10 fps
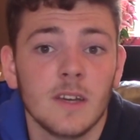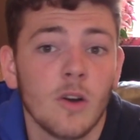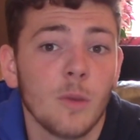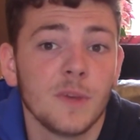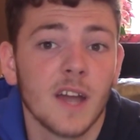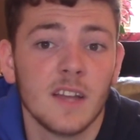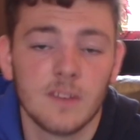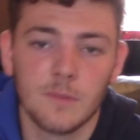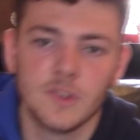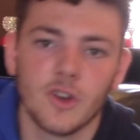Hope you guys
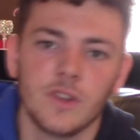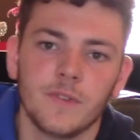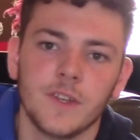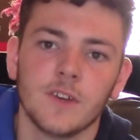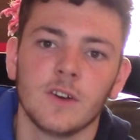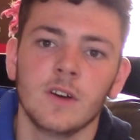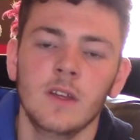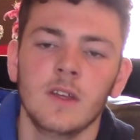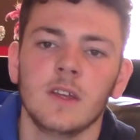have enjoyed the video.